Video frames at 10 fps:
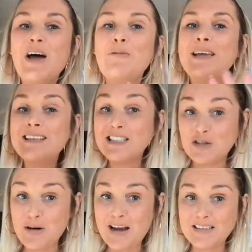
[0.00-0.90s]
we get
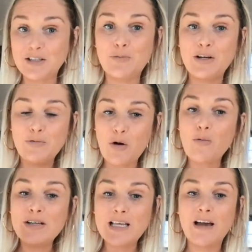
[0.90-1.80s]
distracted. We don't
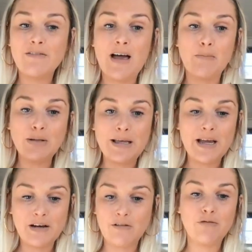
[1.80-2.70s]
always have that
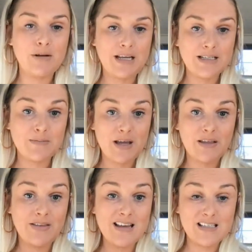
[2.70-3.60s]
plan of we need to make
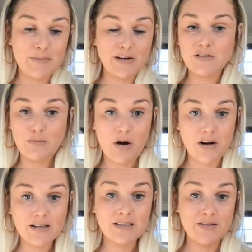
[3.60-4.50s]
these amount of
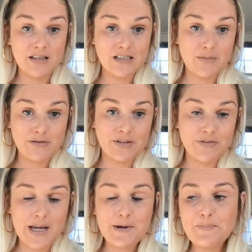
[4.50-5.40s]
products in this amount of
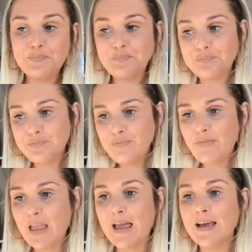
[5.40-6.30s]
day.
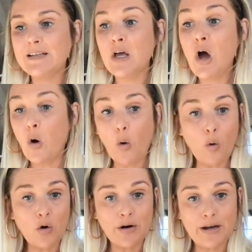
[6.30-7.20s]
And
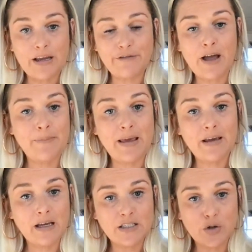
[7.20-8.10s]
or if I make
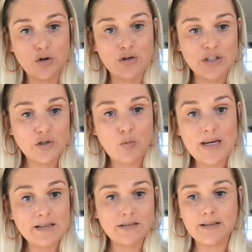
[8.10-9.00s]
a certain
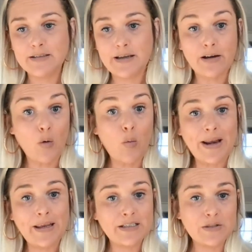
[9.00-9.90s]
suite, let's say a
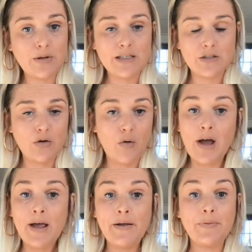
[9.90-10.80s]
wedding suite. So
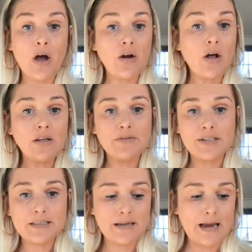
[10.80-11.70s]
not all of
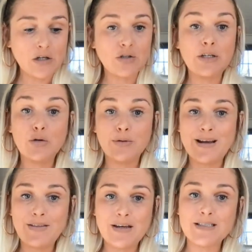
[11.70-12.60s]
us actually
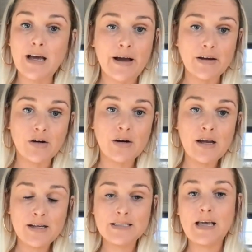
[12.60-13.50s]
create the entire
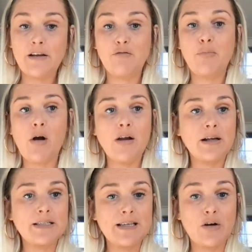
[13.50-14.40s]
set of
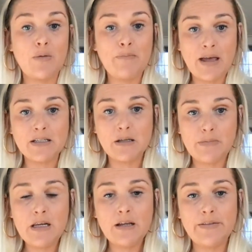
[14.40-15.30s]
products that are meant to
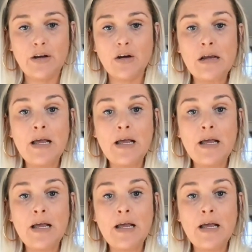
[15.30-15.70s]
be in there